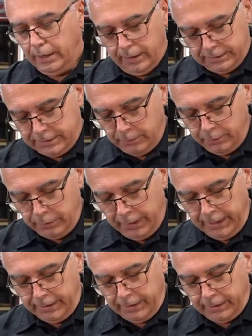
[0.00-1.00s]

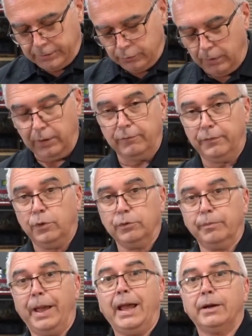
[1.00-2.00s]
simulate a 12-volt
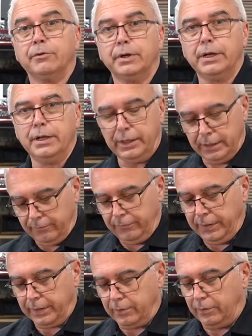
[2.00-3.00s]
battery in a
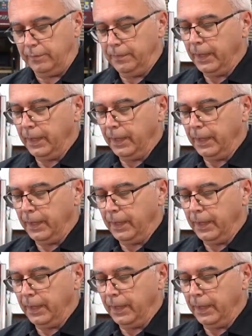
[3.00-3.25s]
vehicle.